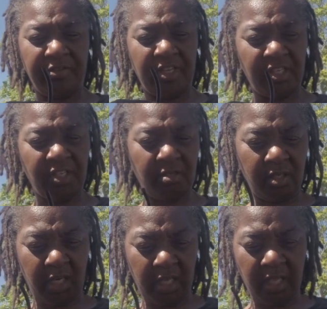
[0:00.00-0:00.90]
this,
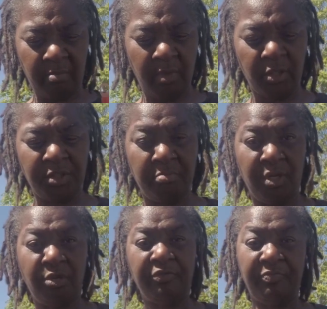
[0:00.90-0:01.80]
and then melt them
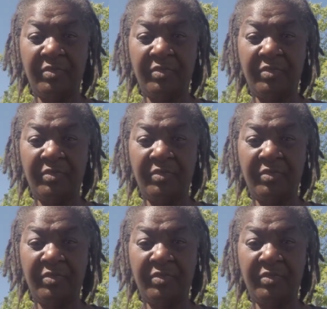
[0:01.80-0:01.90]
both.